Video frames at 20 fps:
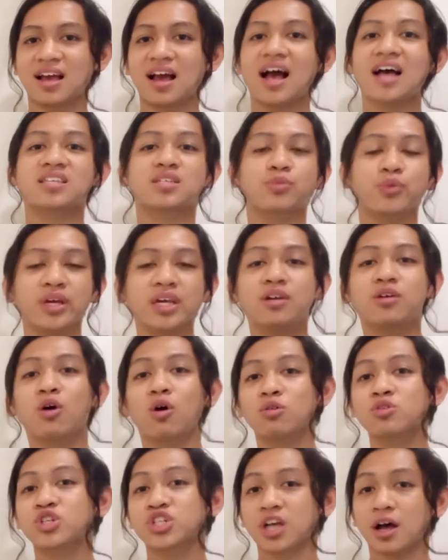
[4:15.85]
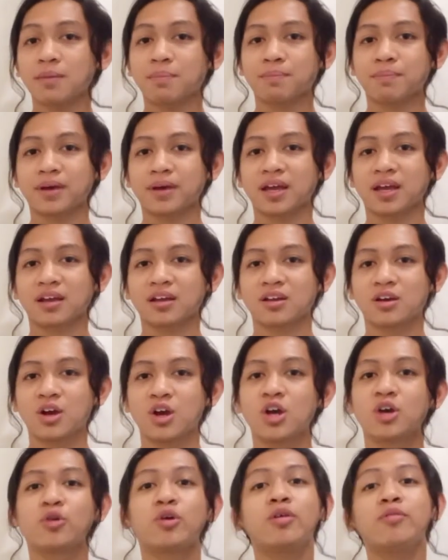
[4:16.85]
As we go shopping,
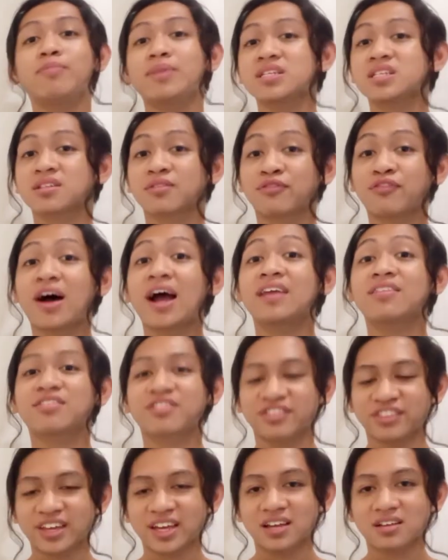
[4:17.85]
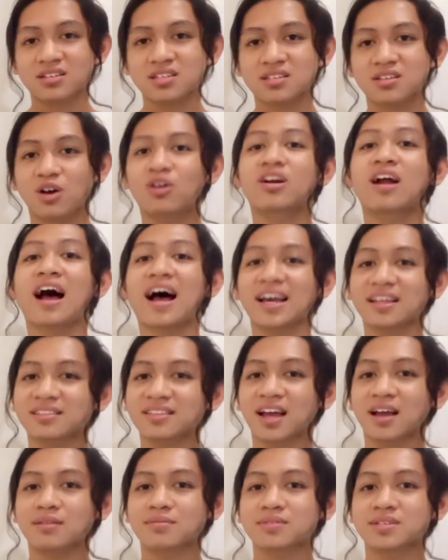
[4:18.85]
we must find things or
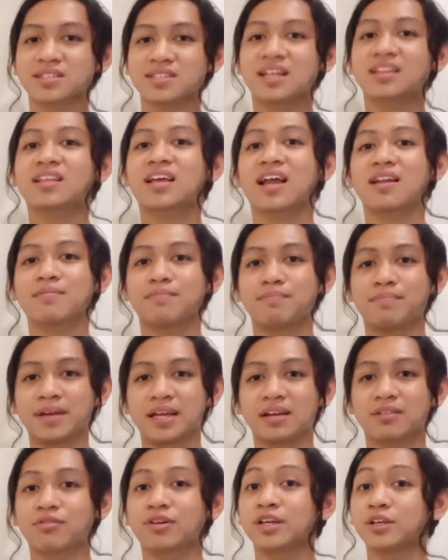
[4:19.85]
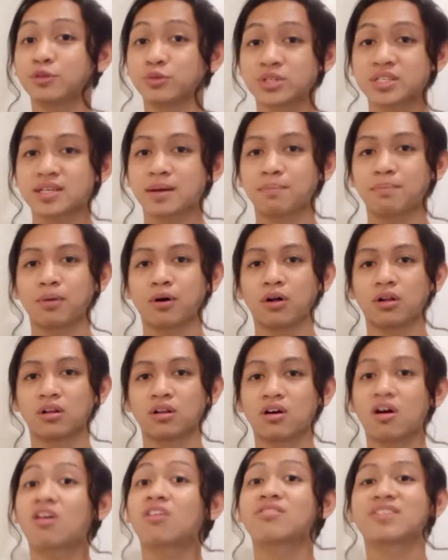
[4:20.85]
items that can be reusable
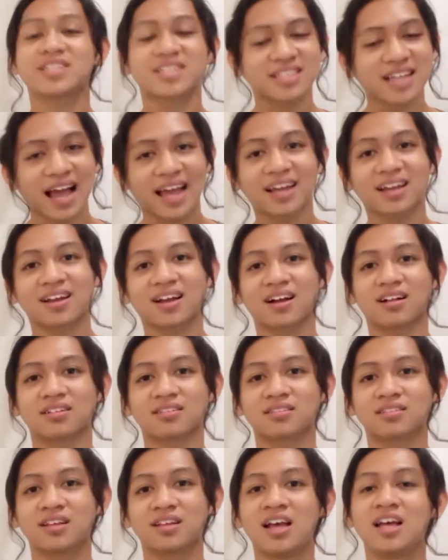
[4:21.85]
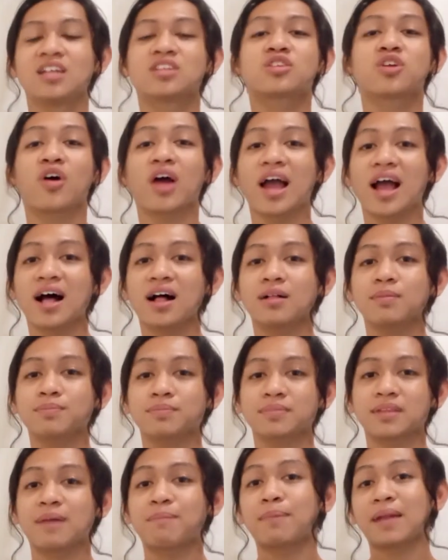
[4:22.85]
or recycled to help
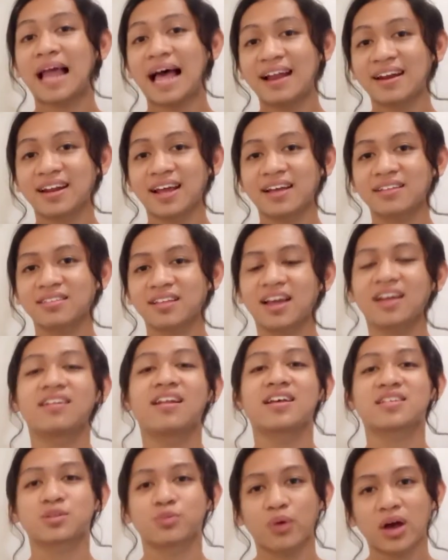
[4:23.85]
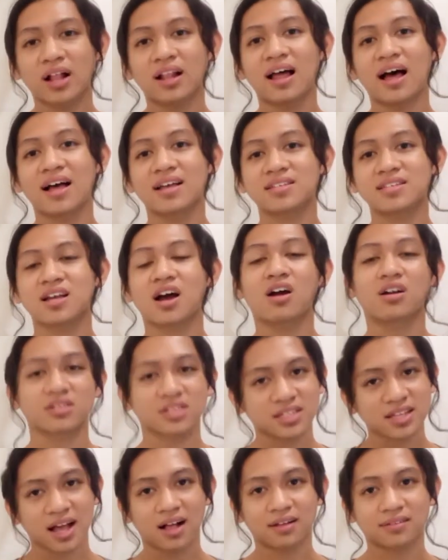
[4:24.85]
the planet and as well as
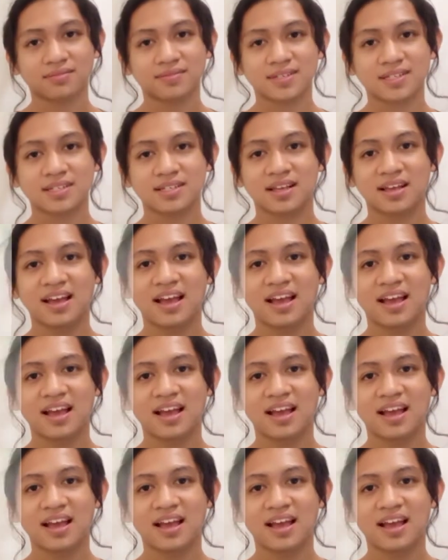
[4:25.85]
ourselves.